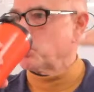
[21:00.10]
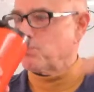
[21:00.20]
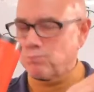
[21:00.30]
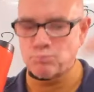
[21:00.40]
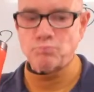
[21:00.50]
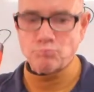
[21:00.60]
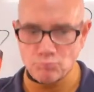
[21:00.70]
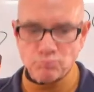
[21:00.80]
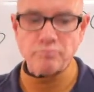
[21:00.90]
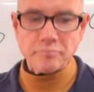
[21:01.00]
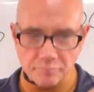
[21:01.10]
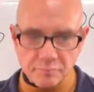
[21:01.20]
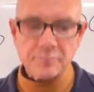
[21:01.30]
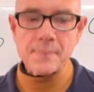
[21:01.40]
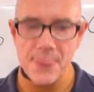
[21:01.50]
Mm.
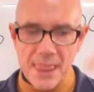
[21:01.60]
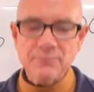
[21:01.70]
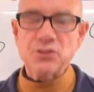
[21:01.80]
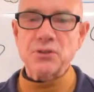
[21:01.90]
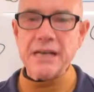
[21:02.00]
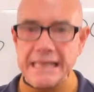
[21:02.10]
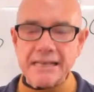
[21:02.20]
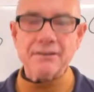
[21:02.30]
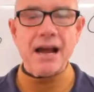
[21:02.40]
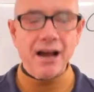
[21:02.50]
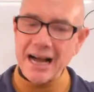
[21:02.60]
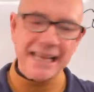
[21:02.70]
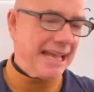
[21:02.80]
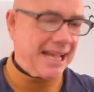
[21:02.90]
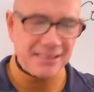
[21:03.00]
I'm drinking it, right? I
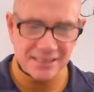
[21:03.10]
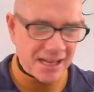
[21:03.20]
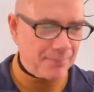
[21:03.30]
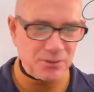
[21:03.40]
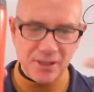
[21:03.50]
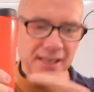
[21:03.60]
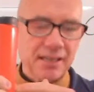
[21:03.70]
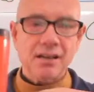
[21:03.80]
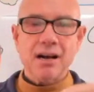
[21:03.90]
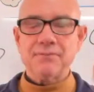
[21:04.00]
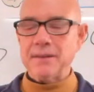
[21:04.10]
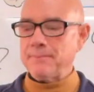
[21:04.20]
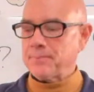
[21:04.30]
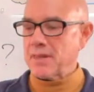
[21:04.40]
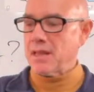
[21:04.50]
can't stop drinking coffee.
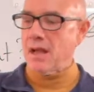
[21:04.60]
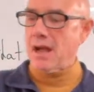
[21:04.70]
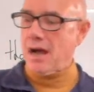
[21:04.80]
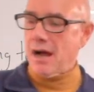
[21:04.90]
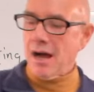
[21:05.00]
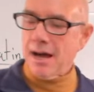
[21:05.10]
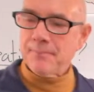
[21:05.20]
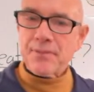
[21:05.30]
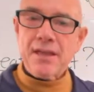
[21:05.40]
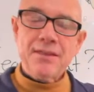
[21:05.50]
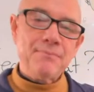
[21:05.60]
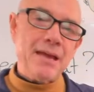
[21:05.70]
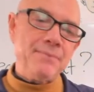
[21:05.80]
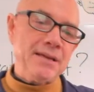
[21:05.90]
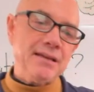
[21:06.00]
Um, and then
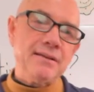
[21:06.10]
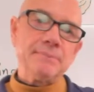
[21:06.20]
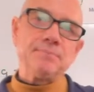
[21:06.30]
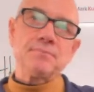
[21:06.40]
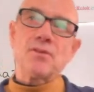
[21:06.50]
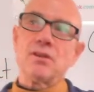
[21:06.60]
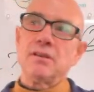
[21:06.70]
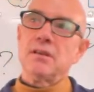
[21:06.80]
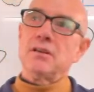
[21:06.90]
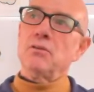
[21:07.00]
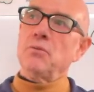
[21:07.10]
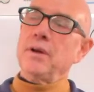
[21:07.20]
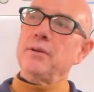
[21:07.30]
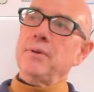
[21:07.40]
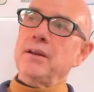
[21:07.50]
maybe
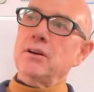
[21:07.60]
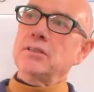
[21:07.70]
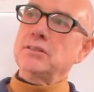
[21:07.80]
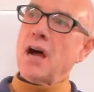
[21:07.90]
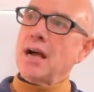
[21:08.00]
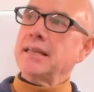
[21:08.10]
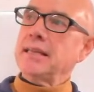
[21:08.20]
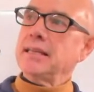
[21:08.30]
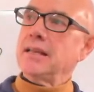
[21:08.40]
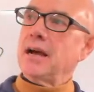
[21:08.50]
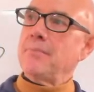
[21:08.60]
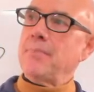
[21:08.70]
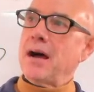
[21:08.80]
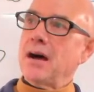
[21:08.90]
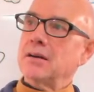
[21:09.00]
we, we are talking
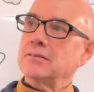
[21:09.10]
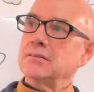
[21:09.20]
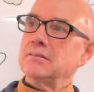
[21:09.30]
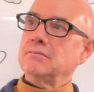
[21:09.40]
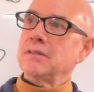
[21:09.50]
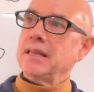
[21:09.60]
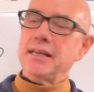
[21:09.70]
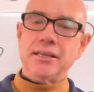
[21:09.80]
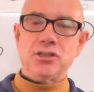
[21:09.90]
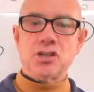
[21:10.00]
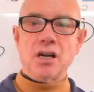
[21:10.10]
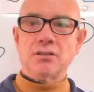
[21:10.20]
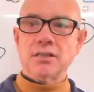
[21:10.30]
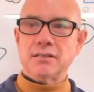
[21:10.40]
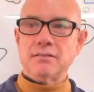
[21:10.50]
about eating
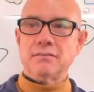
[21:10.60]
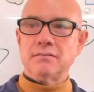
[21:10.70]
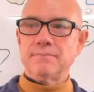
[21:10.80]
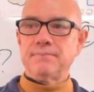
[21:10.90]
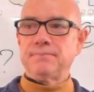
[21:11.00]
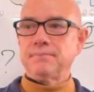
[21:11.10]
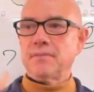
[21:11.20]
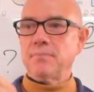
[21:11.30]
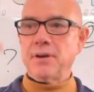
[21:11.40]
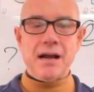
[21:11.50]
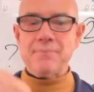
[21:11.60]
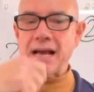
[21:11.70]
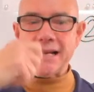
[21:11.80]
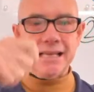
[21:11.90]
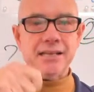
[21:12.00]
chocolate, but I'm
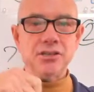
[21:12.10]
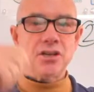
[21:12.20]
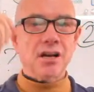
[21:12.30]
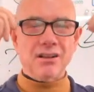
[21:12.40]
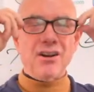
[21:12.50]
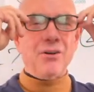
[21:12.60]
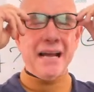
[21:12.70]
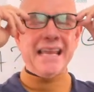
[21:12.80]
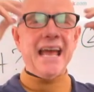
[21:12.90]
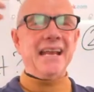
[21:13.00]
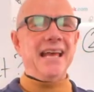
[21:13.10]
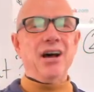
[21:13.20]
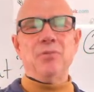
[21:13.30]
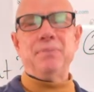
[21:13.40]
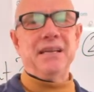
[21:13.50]
not eating chocolate. Oh, I can't
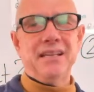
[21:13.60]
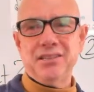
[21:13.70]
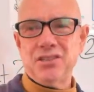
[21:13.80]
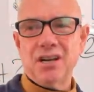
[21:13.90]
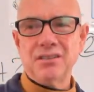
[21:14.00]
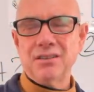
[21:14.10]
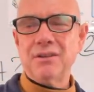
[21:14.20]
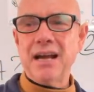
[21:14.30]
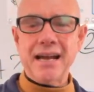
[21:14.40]
help eating chocolate, right?